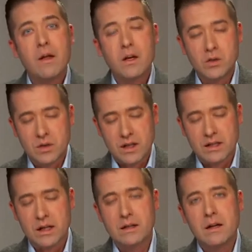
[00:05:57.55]
Here's what they
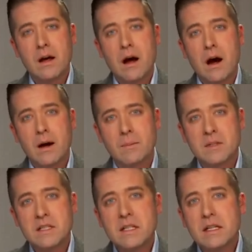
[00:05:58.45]
said.
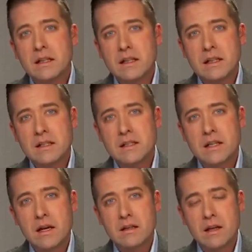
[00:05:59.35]
CDLE
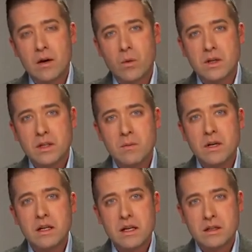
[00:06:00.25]
said that when
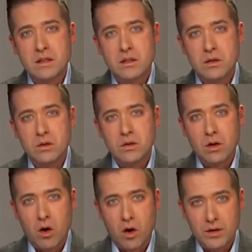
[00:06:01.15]
somebody gets to
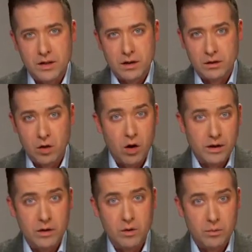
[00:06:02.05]
the call center
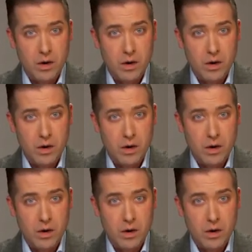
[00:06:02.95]
calling in